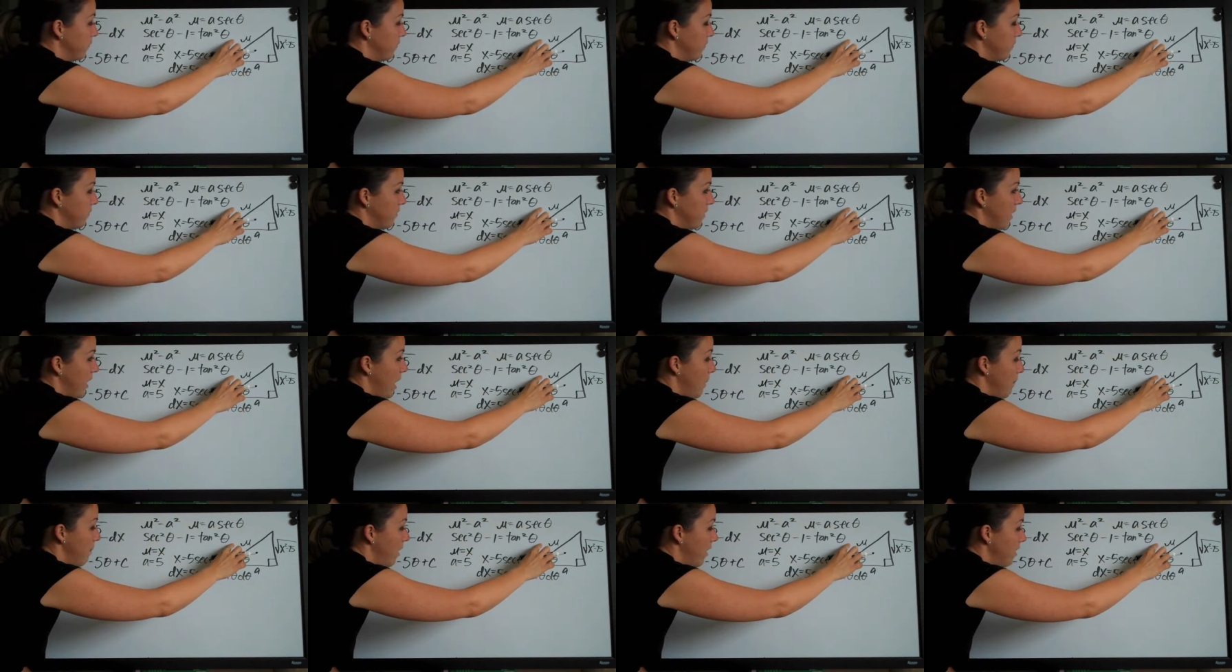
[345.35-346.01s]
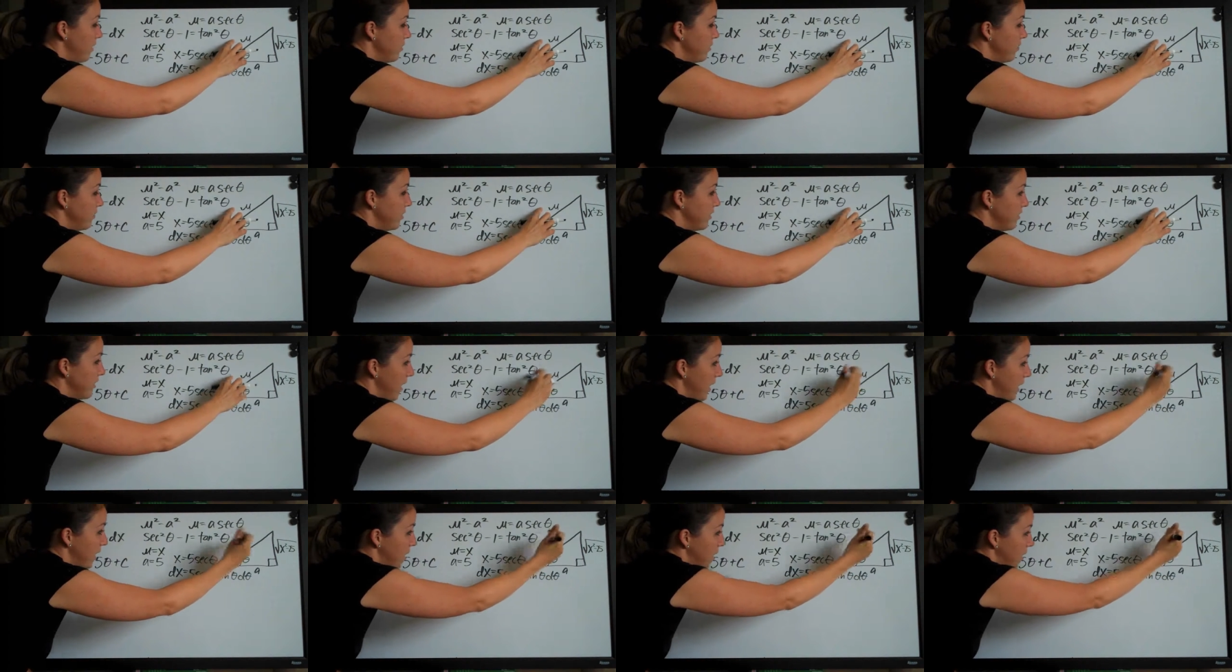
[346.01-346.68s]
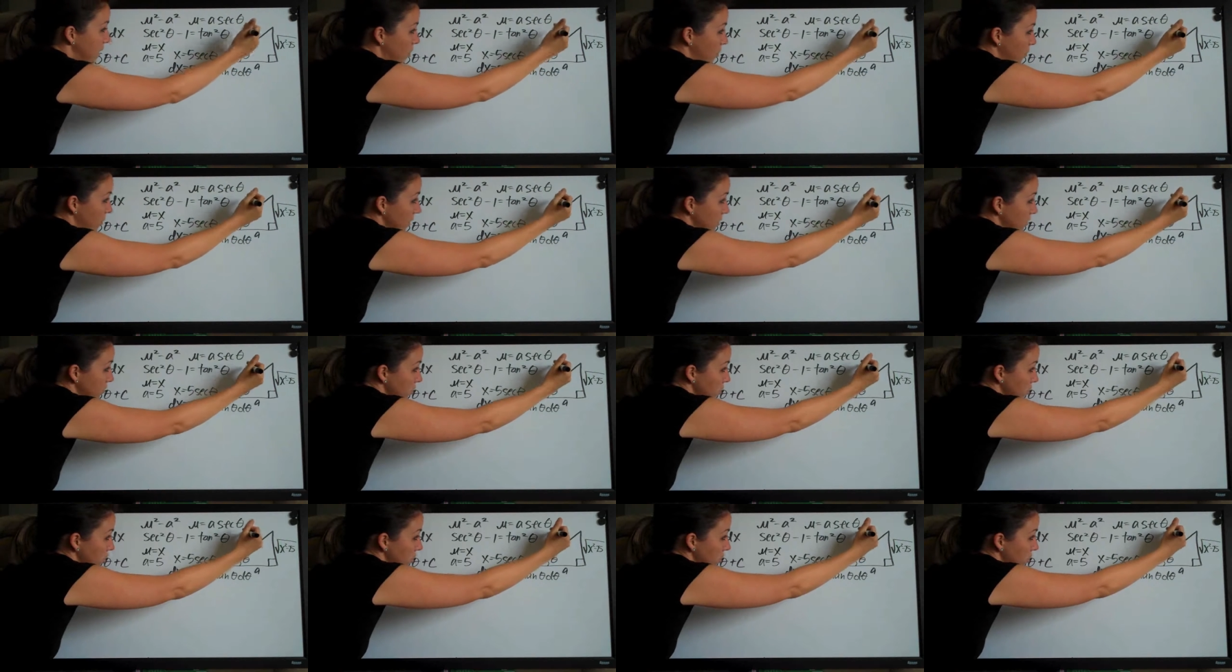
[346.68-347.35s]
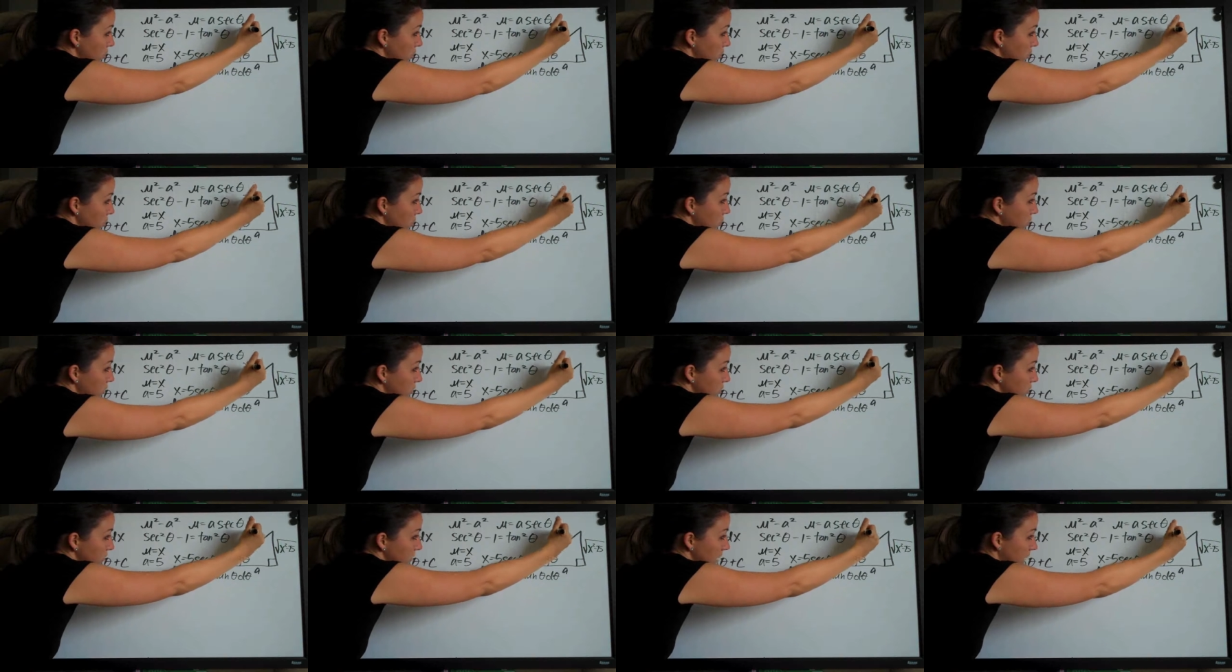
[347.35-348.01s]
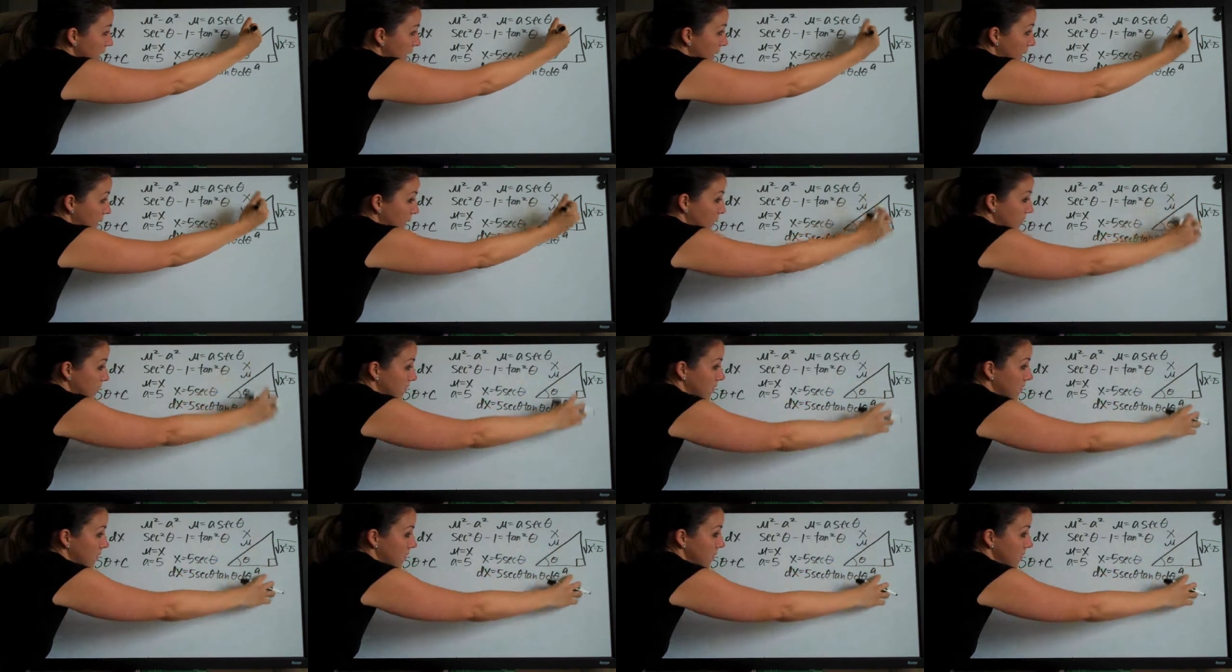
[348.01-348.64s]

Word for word: the hypotenuse is always u, which is x.